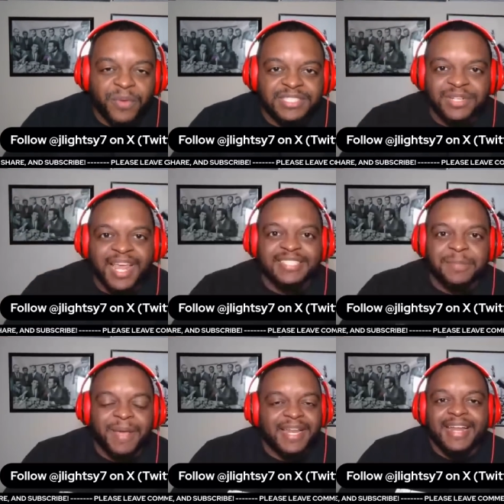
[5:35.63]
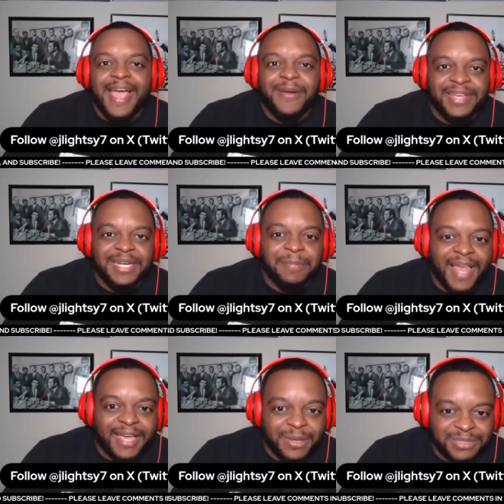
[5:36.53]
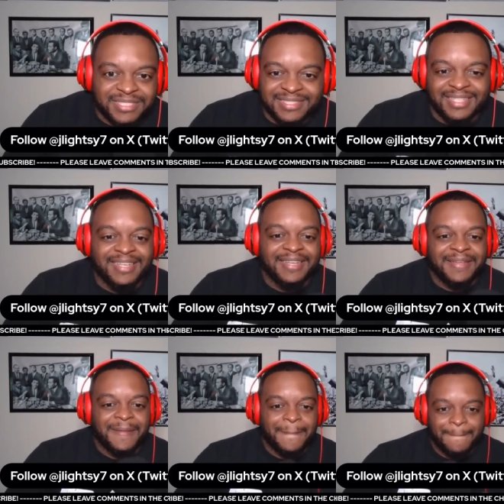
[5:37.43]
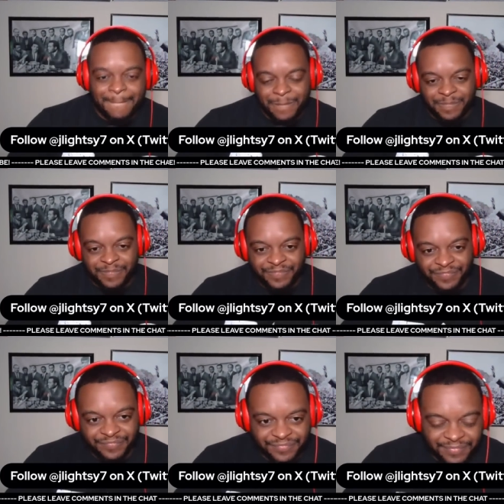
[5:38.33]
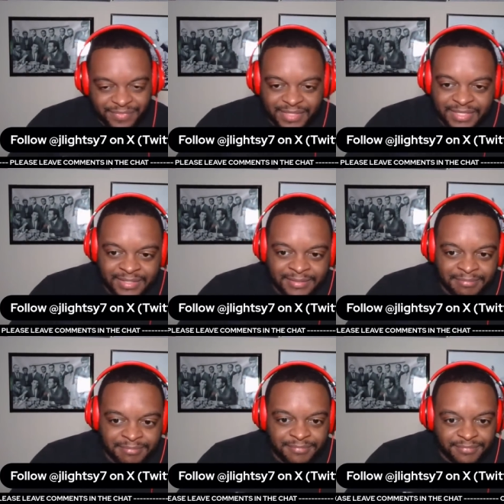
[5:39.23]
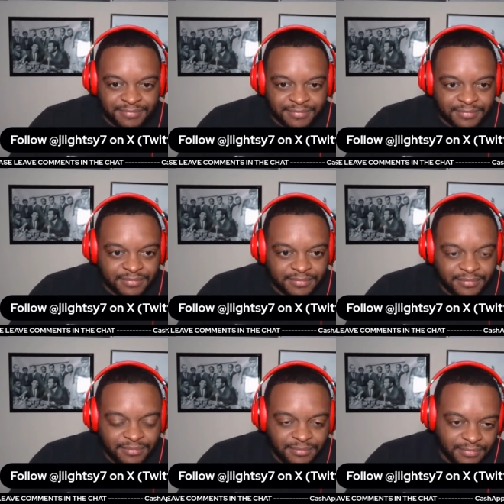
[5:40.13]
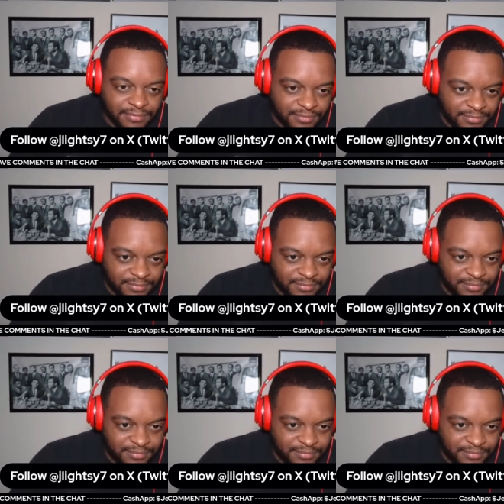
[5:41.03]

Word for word: racialized it by not hiring any black coaches. And put a target on his team's back.